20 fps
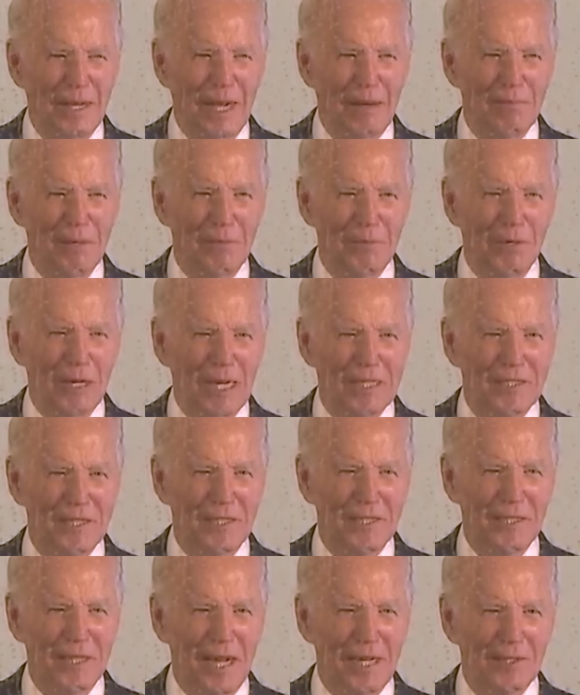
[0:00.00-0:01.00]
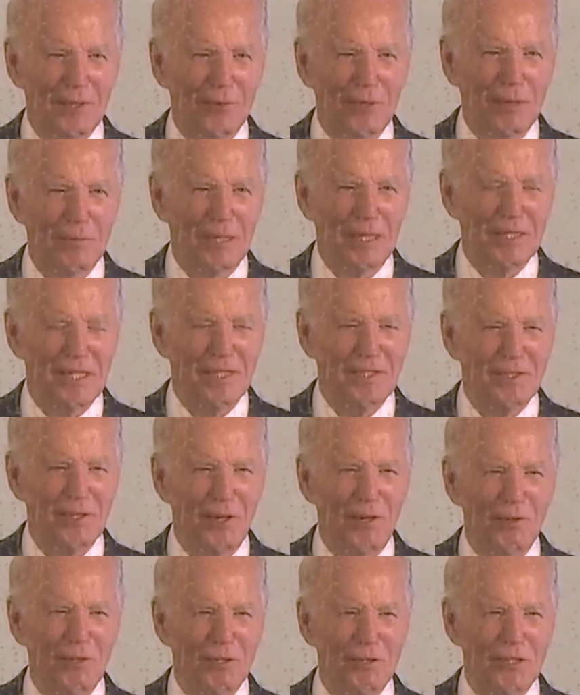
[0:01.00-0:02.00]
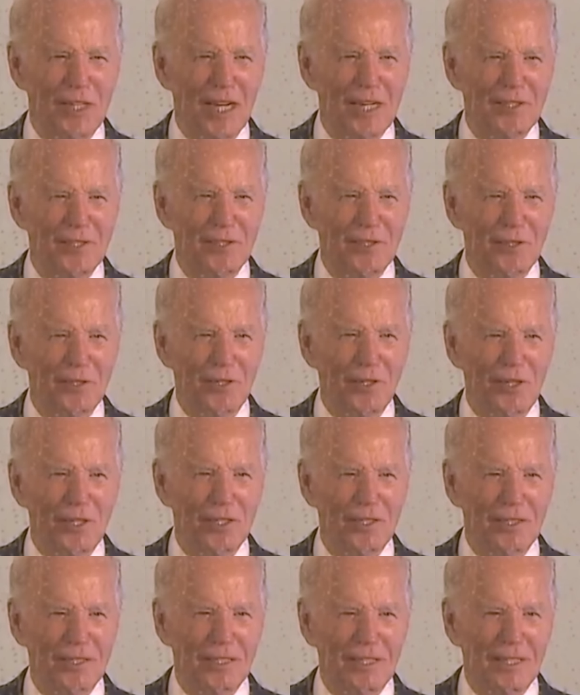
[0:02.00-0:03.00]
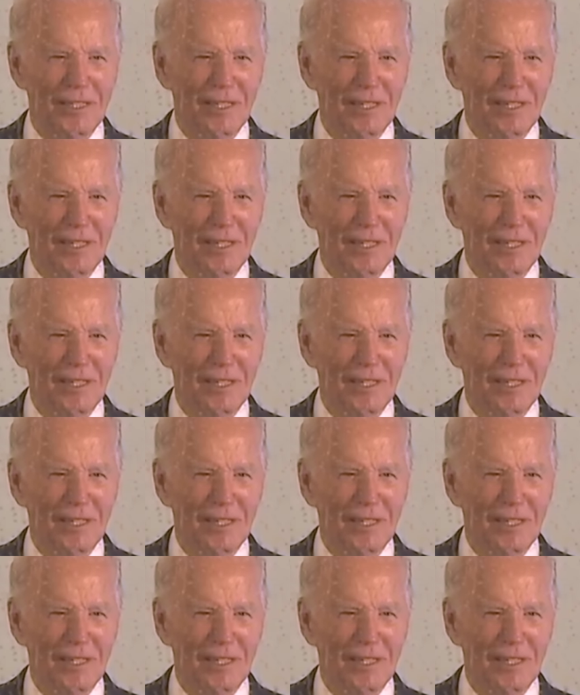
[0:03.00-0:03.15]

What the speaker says: I remember asking the doctor what am I. He said, "Oh, your chances are good.